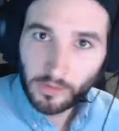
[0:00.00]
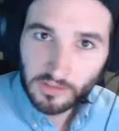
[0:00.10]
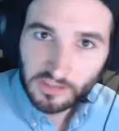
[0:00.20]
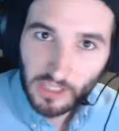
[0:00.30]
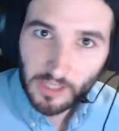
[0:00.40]

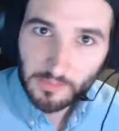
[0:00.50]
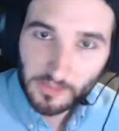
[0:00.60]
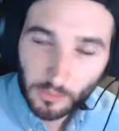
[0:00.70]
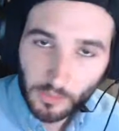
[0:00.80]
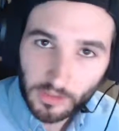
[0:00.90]
win this game
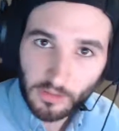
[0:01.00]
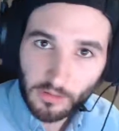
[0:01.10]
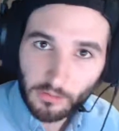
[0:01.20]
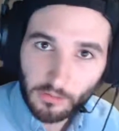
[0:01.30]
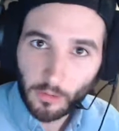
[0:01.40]
so we can
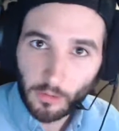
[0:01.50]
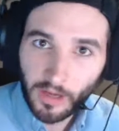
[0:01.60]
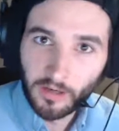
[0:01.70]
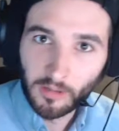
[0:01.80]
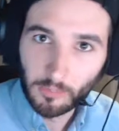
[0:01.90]
throw the
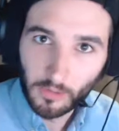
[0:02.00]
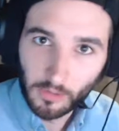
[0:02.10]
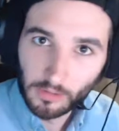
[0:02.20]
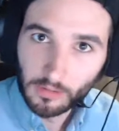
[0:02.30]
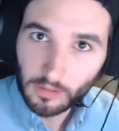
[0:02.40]
Iron
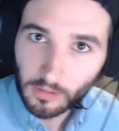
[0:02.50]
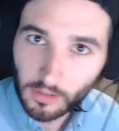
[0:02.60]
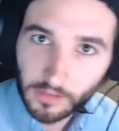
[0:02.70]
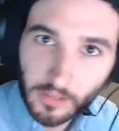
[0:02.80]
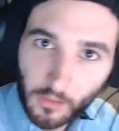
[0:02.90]
Bowl
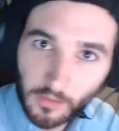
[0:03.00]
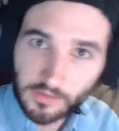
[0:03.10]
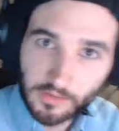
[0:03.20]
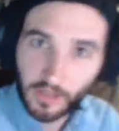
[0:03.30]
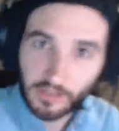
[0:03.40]
and
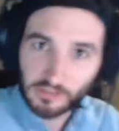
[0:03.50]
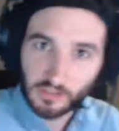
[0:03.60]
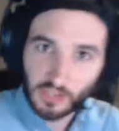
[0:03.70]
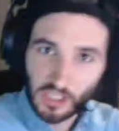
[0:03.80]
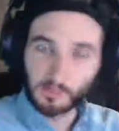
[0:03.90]
go into the SC